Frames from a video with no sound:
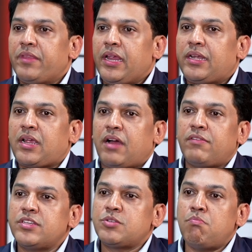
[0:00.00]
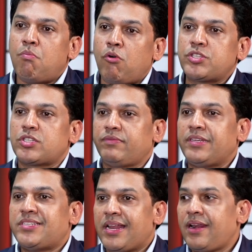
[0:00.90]
it covers most of
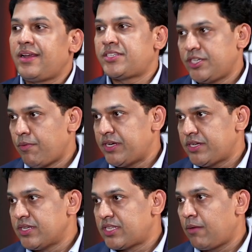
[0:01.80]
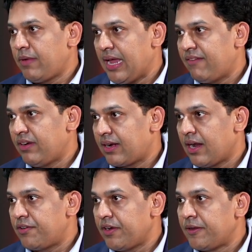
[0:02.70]
the generic situations that we have in our
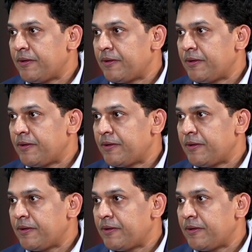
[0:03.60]
country.